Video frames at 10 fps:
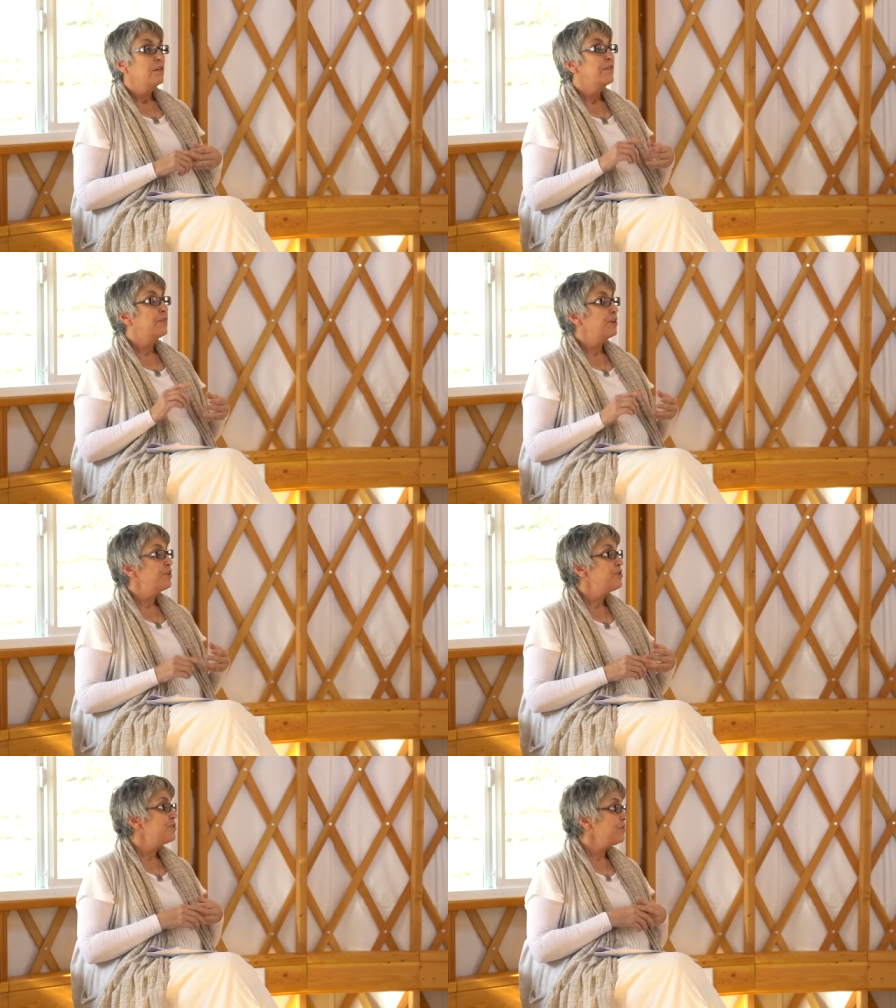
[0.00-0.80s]
For
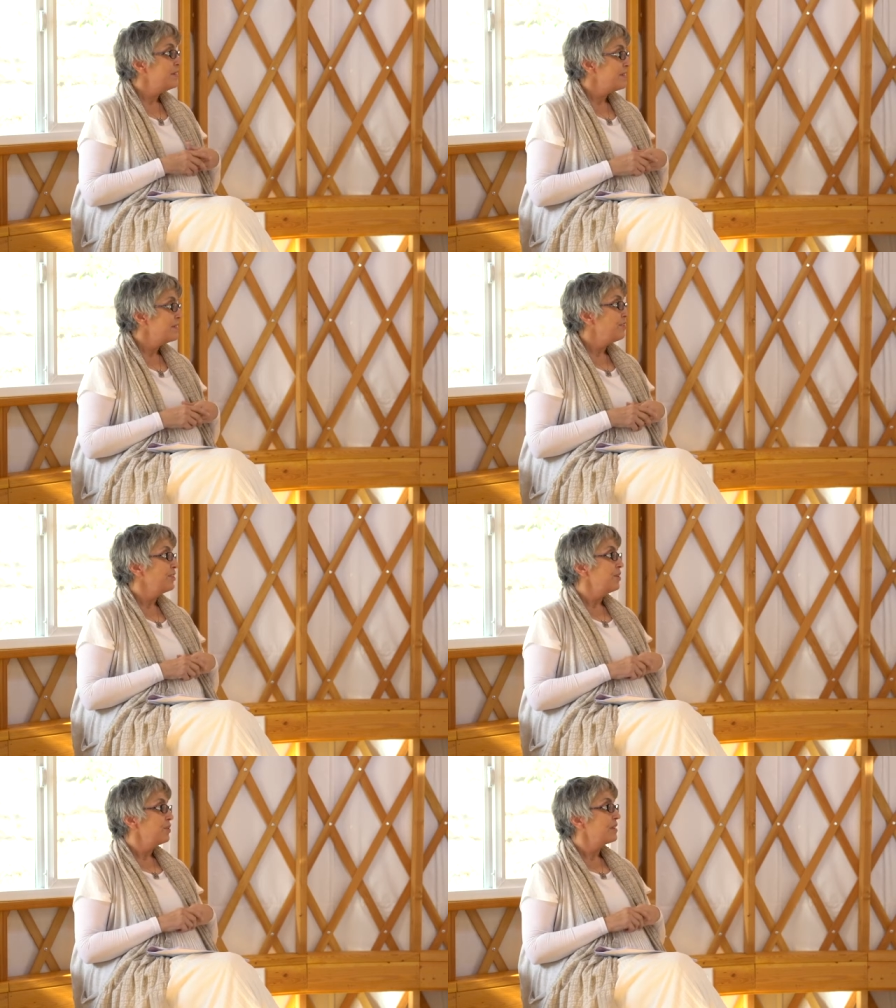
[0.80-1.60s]
your students in your
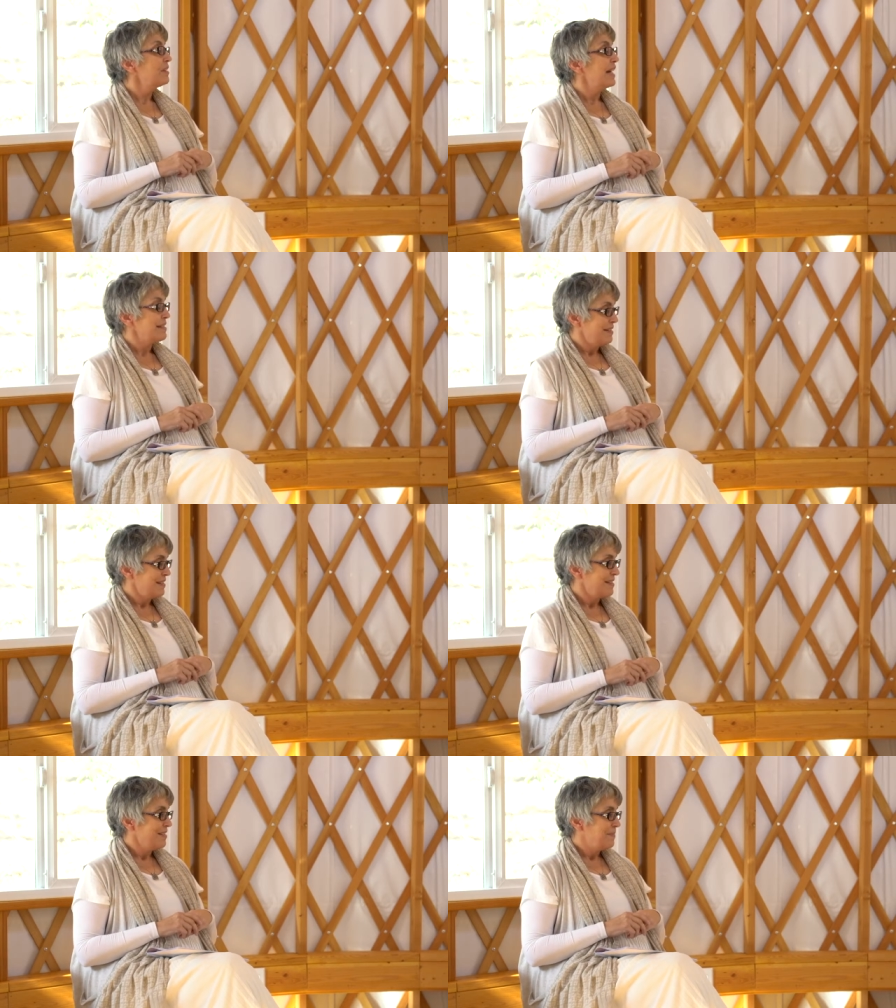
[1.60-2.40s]
yoga
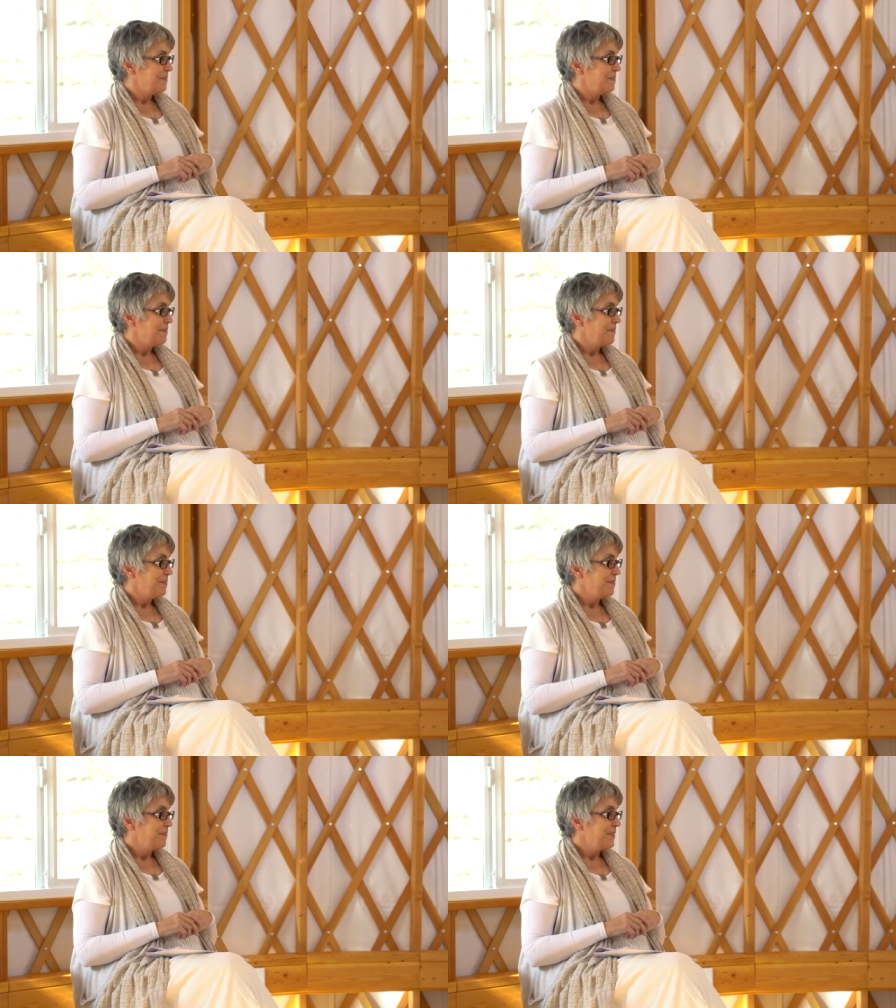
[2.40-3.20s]
classes,
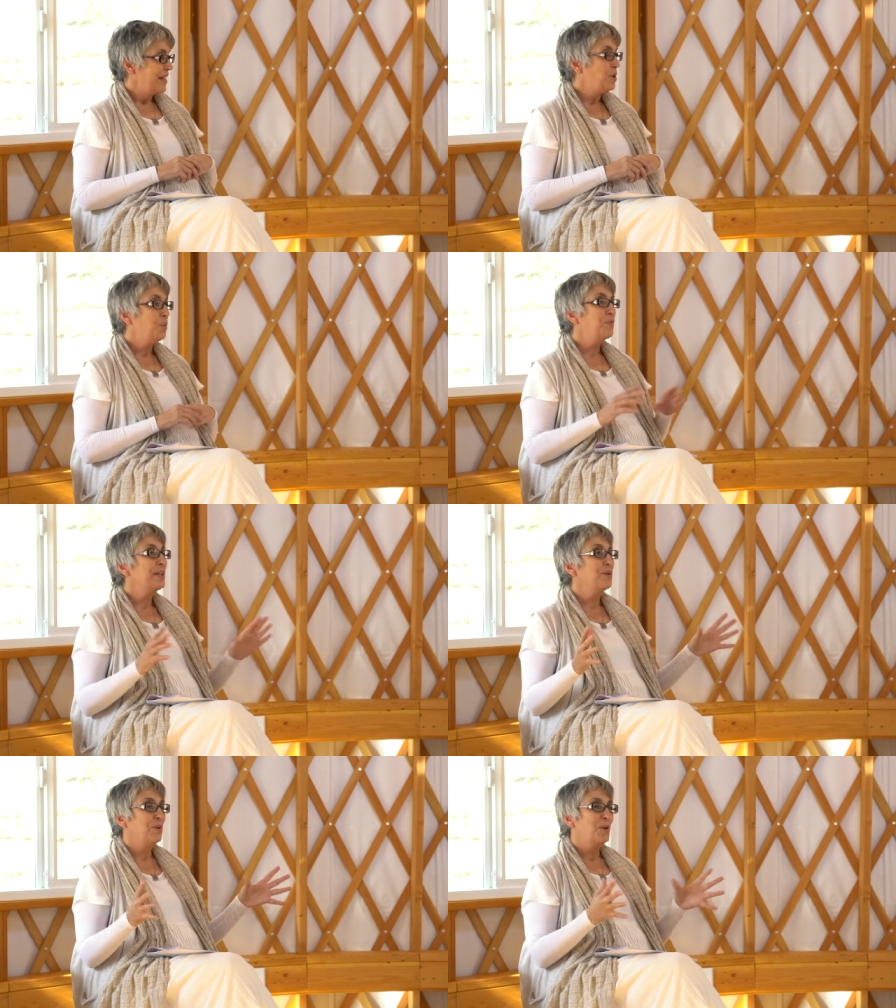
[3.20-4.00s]
and
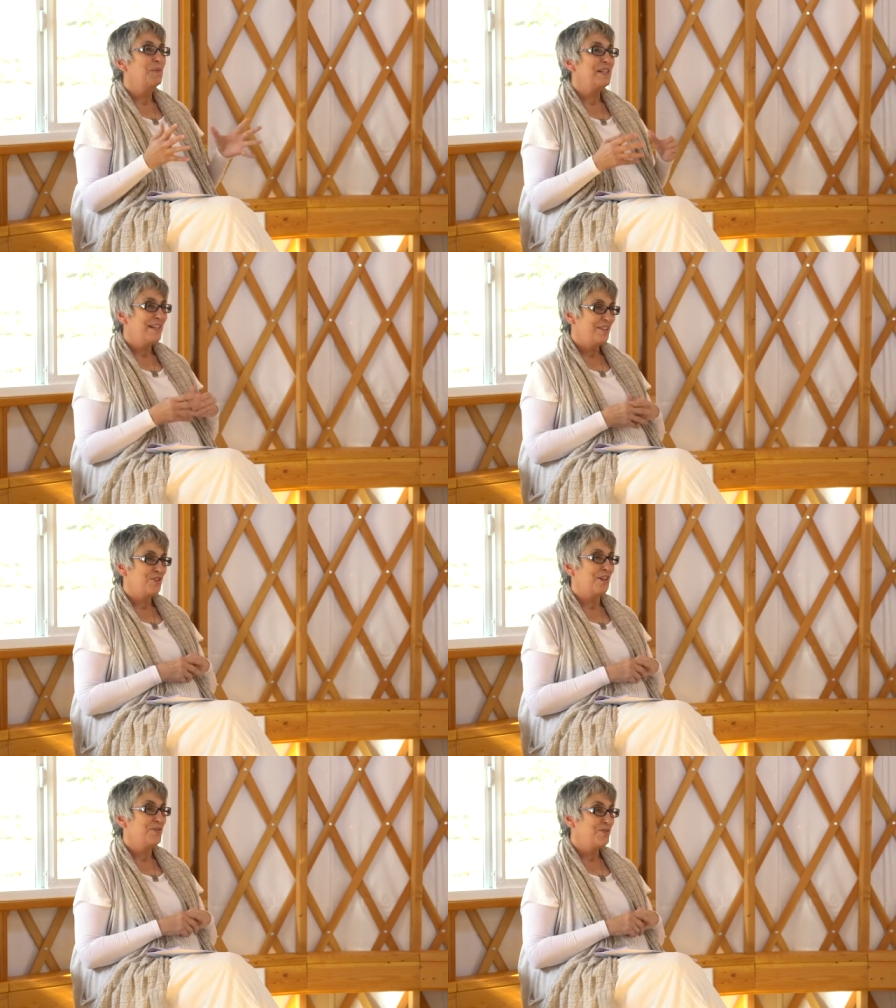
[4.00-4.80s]
hopefully you'll all be
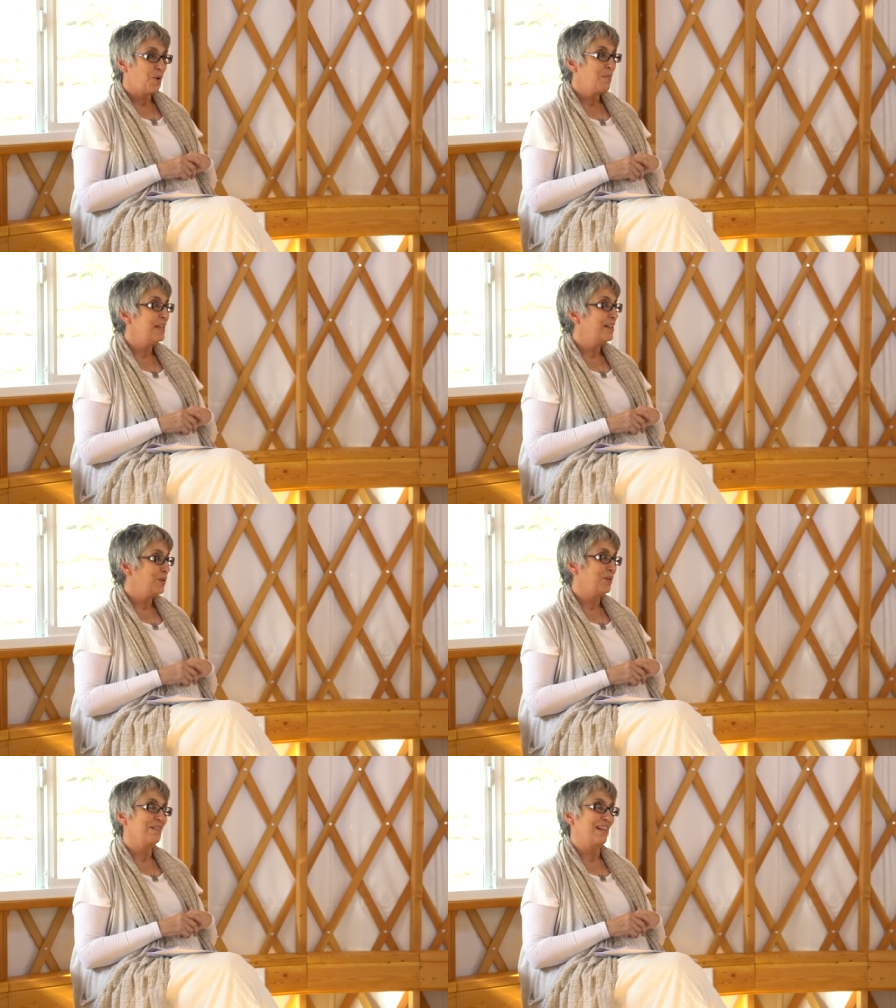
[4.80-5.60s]
teaching so many yoga